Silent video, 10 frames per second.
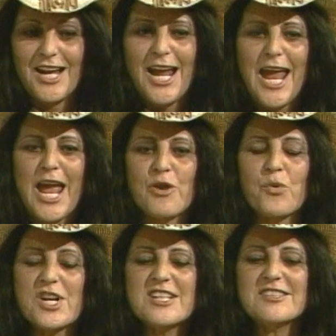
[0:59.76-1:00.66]
And
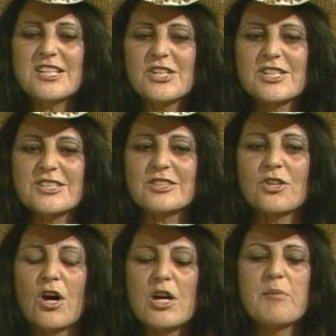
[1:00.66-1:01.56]
what he's here is to
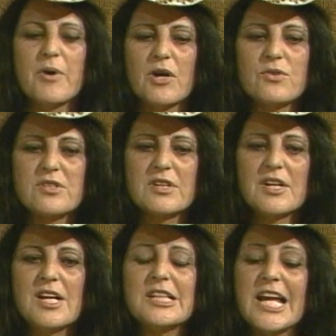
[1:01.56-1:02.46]
talk about
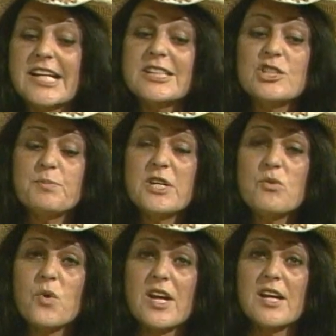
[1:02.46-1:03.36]
Langley
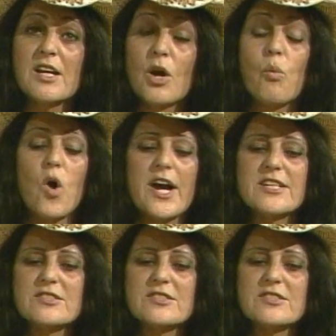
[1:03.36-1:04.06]
Speedway, why it's